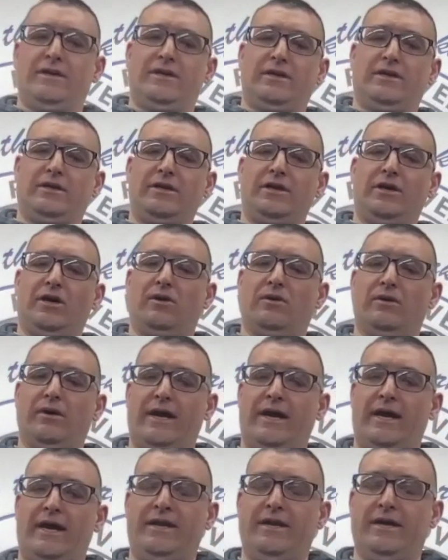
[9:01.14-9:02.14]
you know,
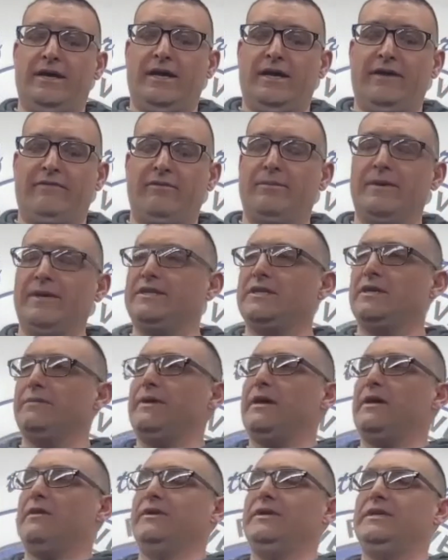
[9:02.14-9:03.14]
and everybody's telling me
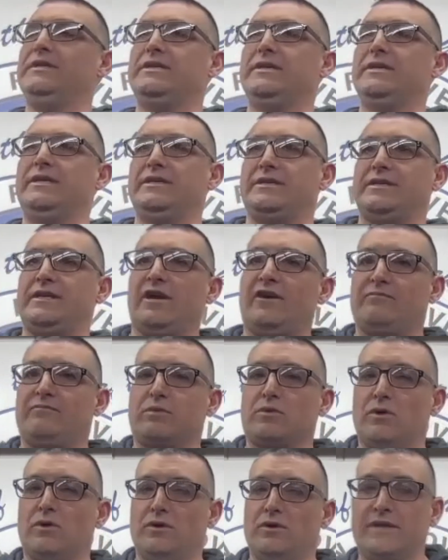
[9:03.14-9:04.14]
how easy it is to get off
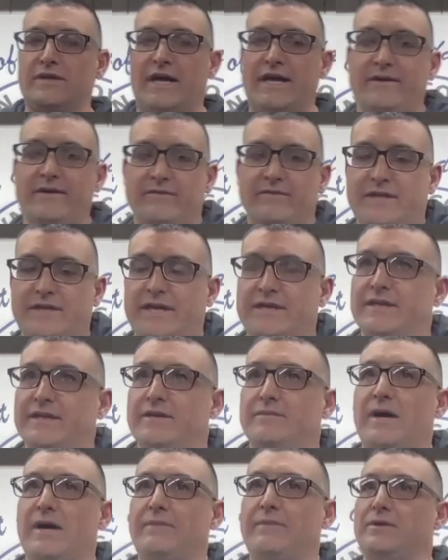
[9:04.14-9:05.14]
parole. See, I never checked
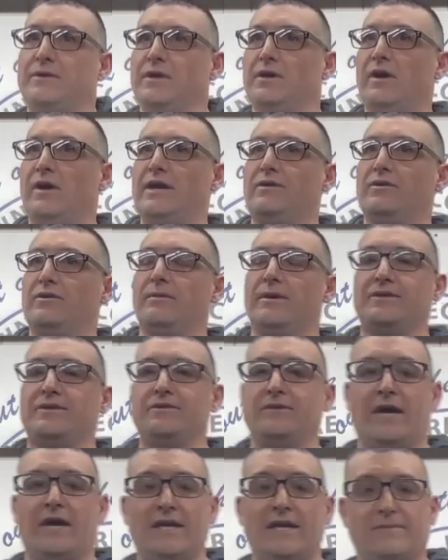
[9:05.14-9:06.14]
into my PO. I don't know about
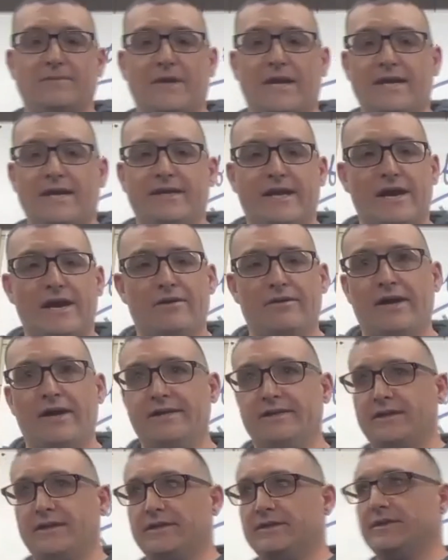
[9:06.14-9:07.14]
you guys, but I get out and I
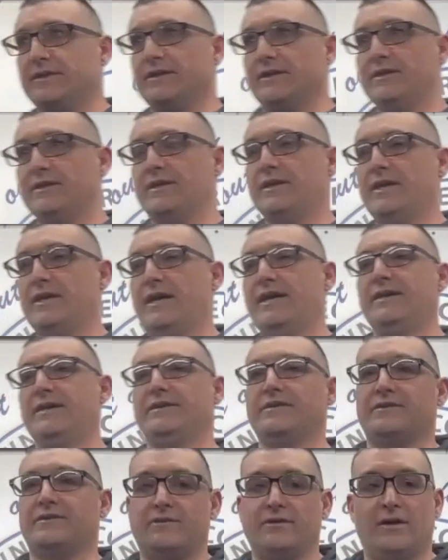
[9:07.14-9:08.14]
just hit the,
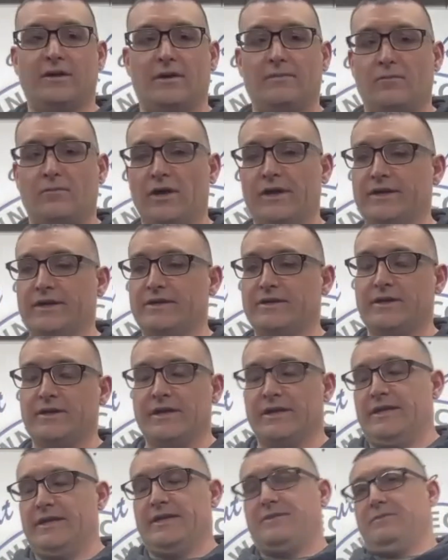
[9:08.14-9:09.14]
you know, I'm running, because they're
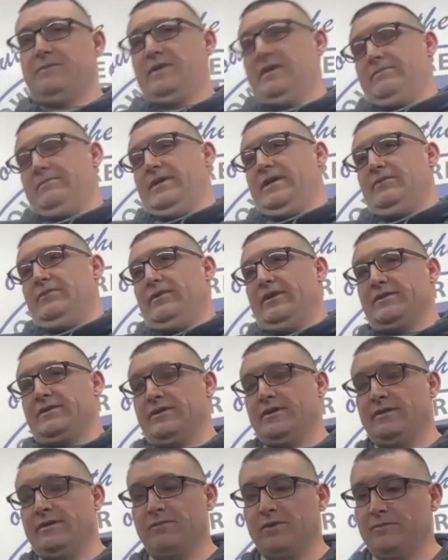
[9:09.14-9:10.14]
going to get me anyways. They're
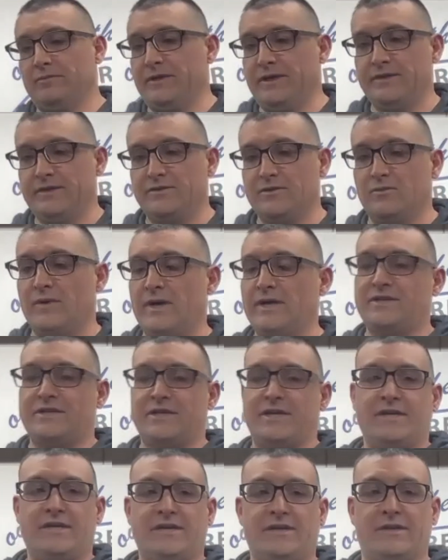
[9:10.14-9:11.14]
going to put me in, so why
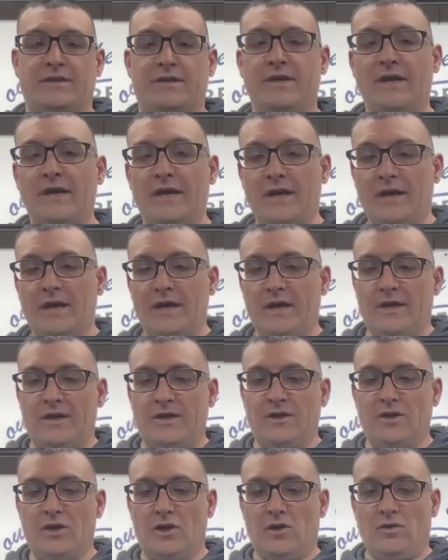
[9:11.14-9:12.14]
check in,
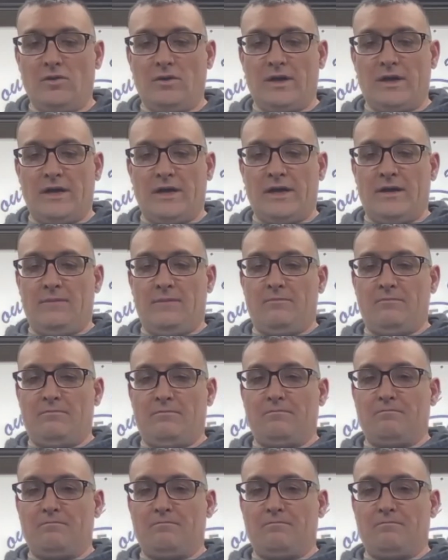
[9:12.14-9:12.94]
you know?